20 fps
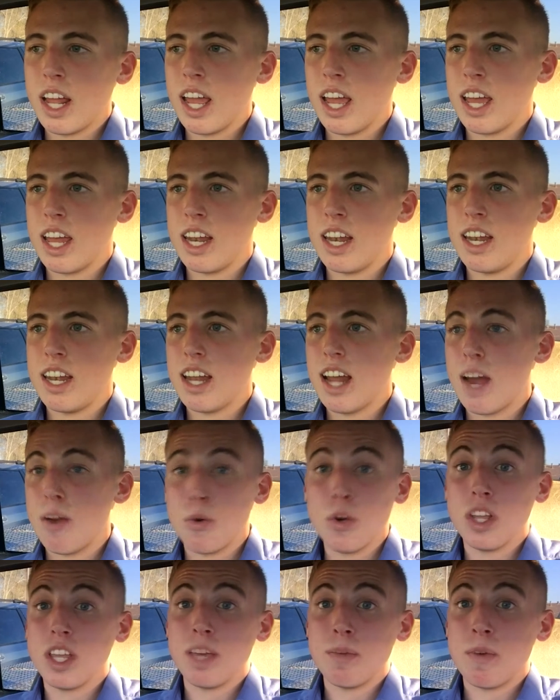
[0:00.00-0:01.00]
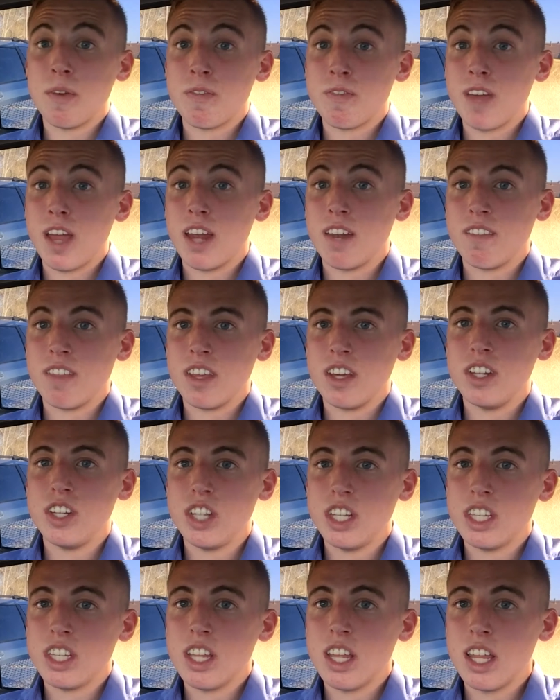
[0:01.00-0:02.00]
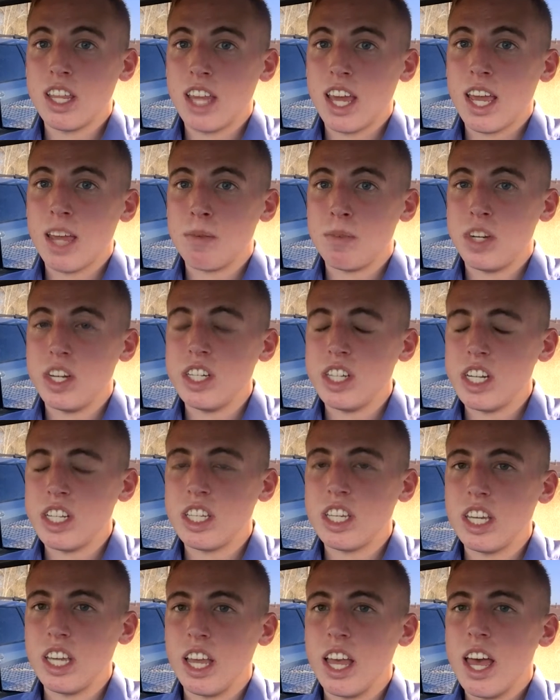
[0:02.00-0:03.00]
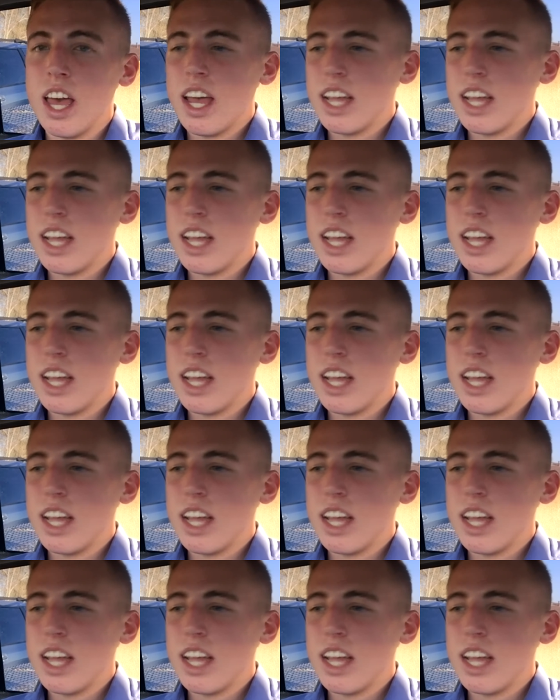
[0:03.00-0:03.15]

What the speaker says: and I really am a fan of the AMG GT.